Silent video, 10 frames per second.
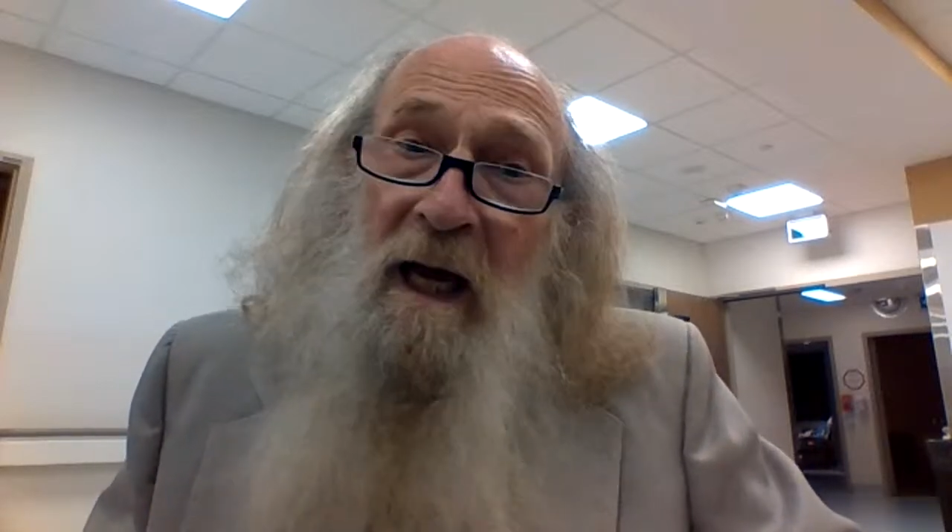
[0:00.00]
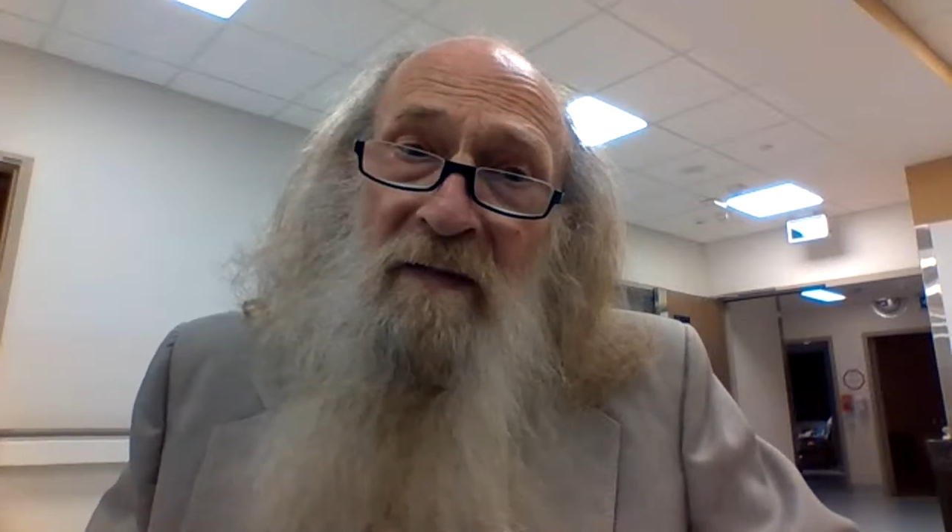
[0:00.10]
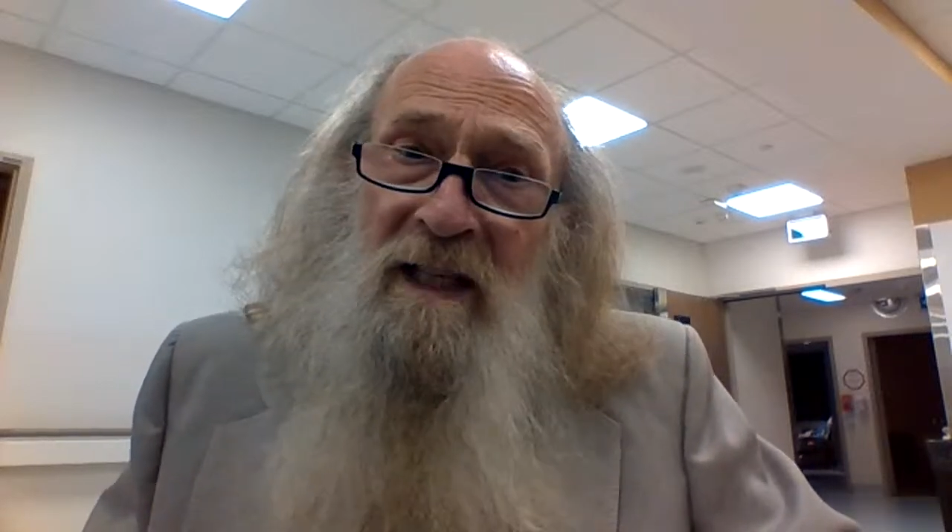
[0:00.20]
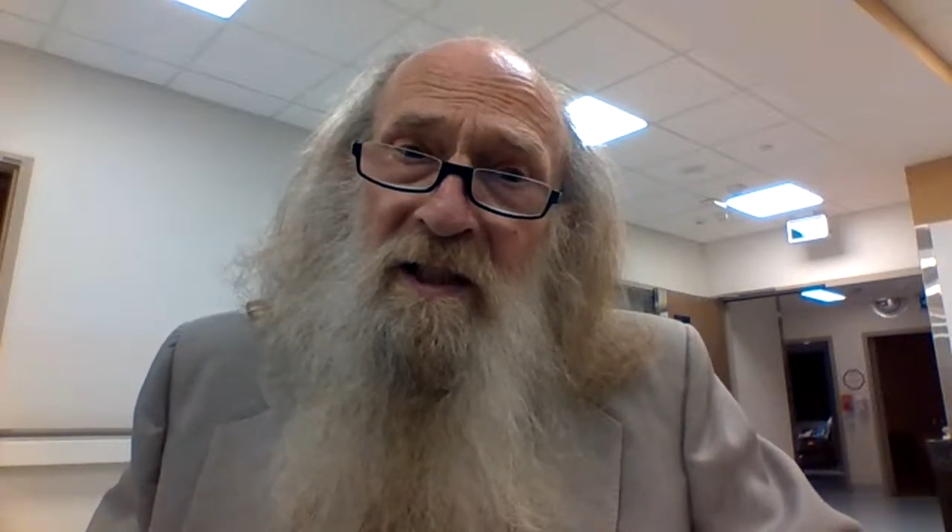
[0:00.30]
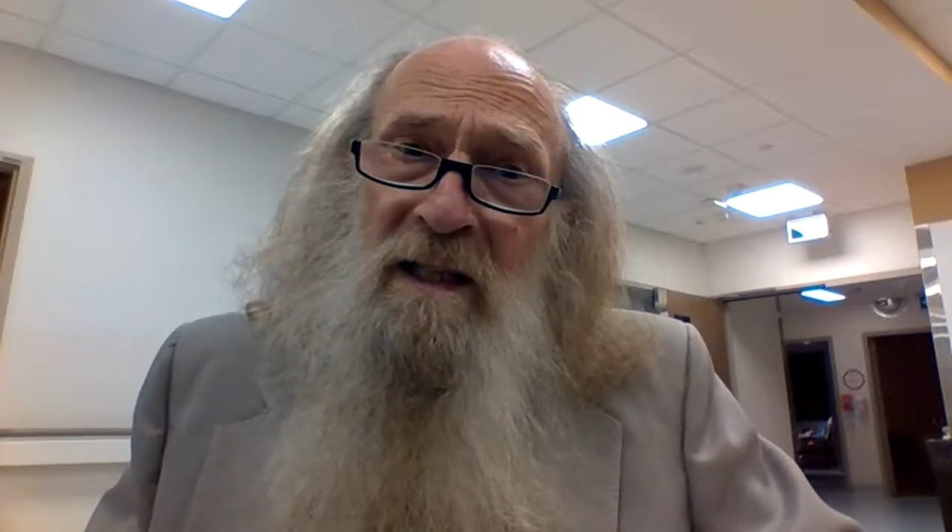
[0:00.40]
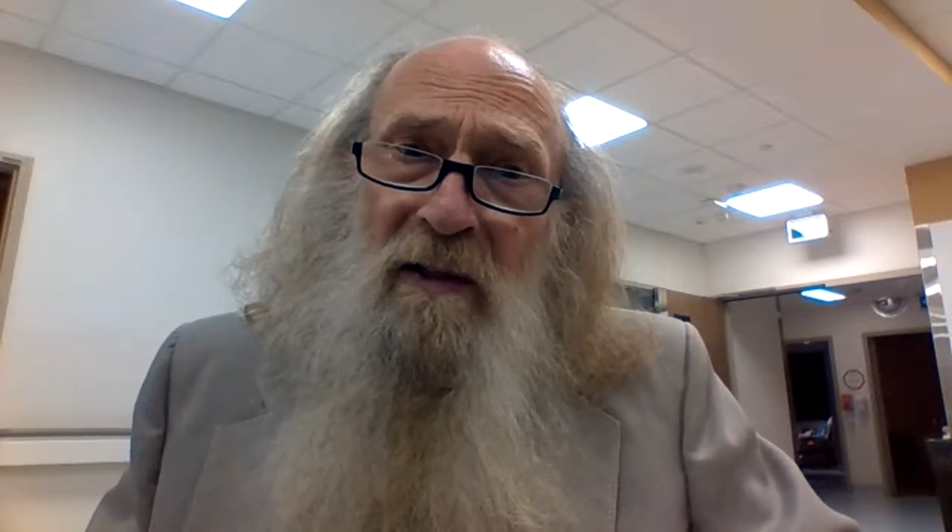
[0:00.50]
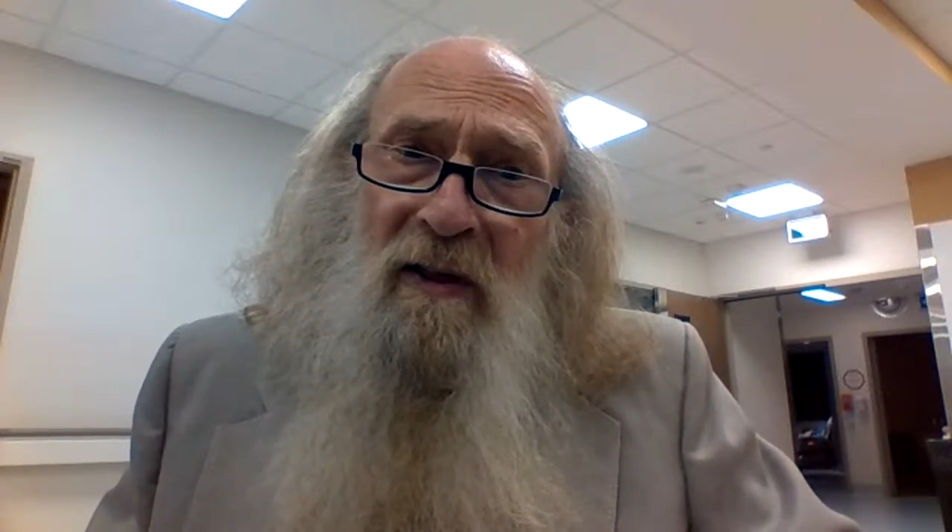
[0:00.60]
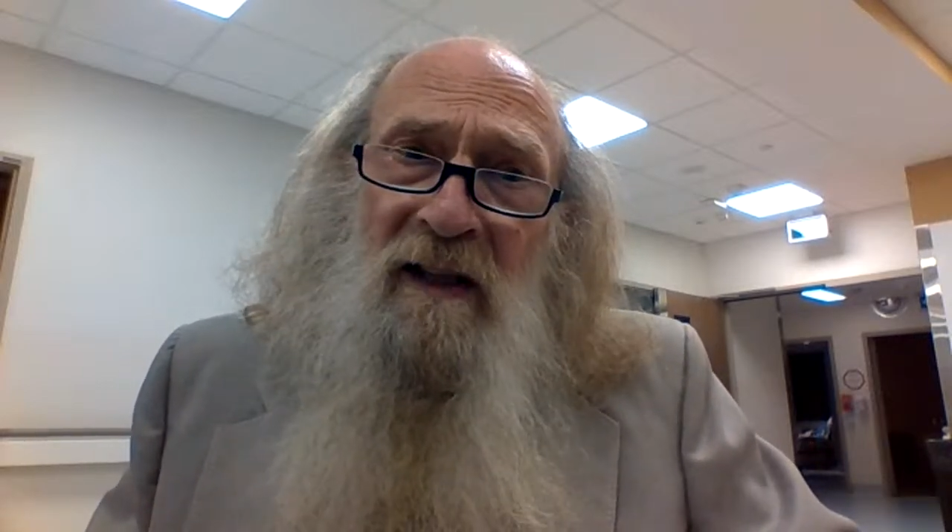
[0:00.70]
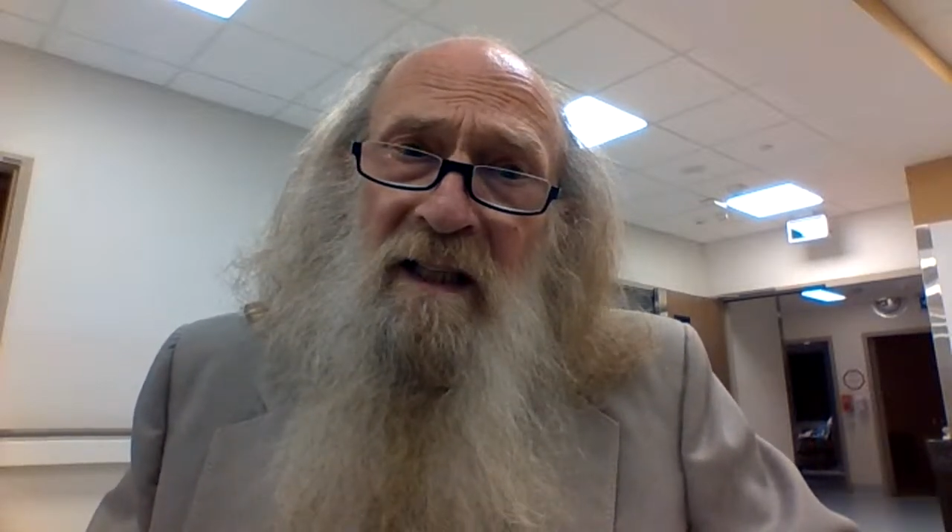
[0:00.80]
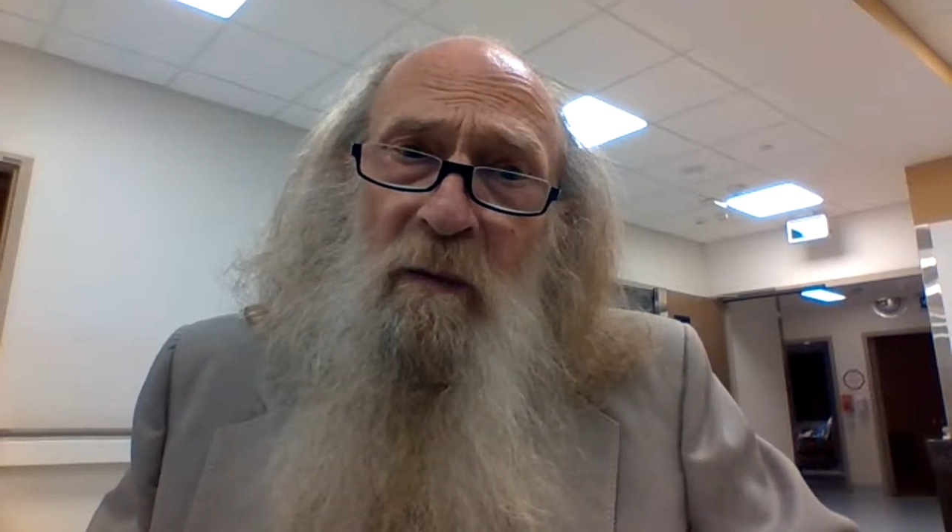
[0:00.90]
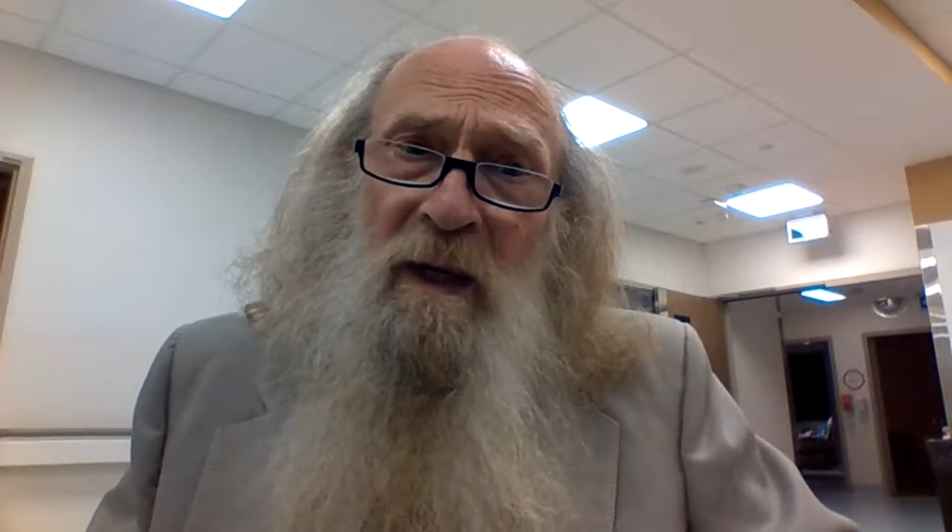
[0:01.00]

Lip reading: And that's another thing that